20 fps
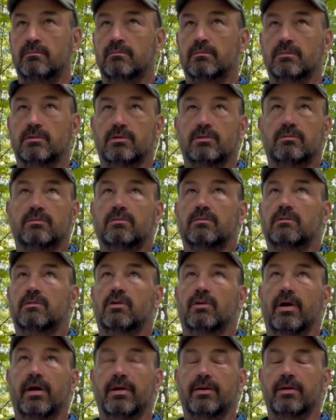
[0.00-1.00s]
it's
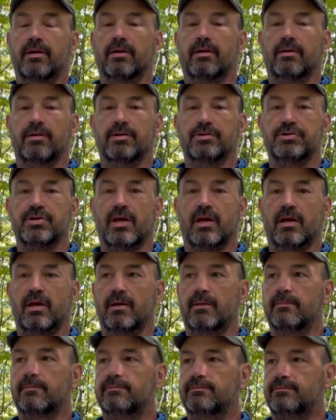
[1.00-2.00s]
great here in the shade.
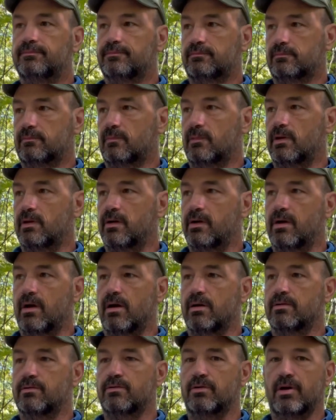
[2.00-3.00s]
You're not
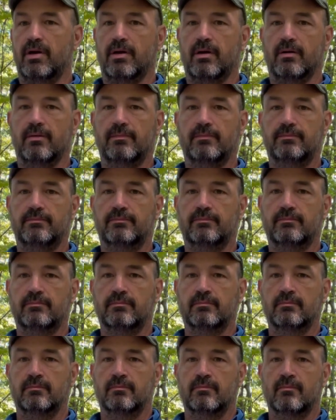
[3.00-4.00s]
trying to
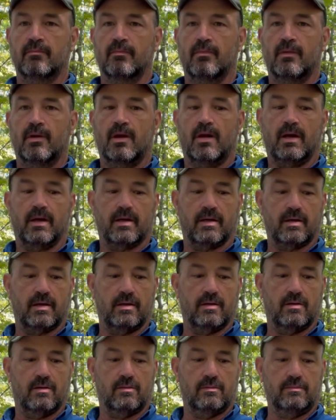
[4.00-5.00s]
hike a
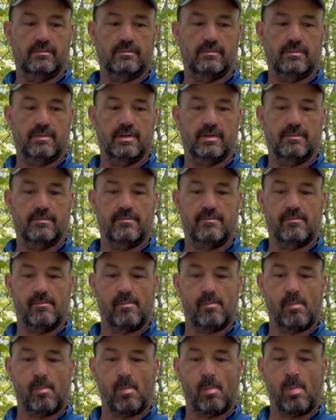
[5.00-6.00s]
hill.
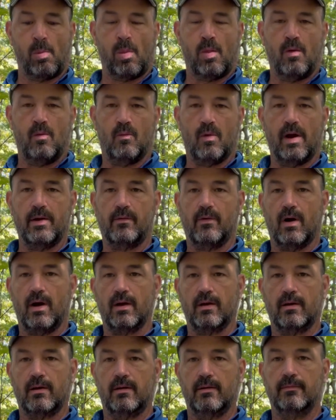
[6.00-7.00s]
White Rock
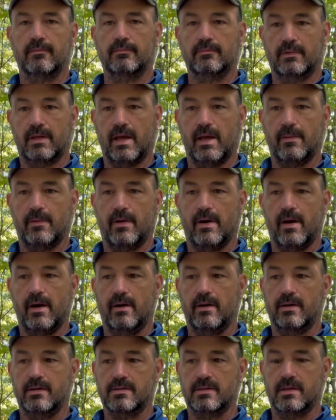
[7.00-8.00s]

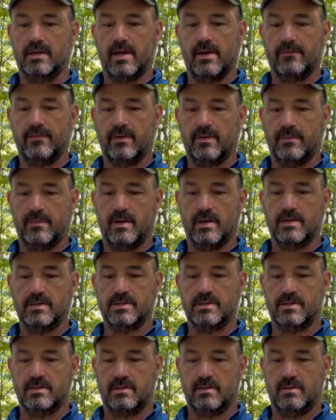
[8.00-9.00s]
Campground is a definite
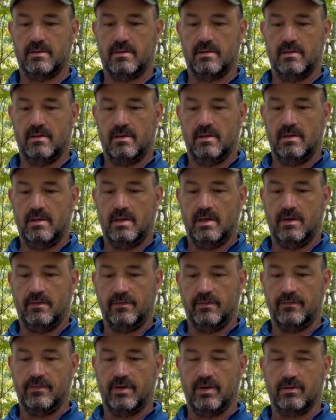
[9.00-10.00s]
must. Even
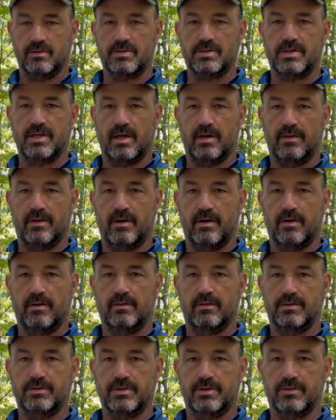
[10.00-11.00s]
if you don't stay there,
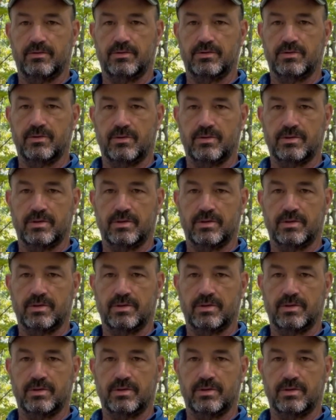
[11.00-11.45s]
the general store is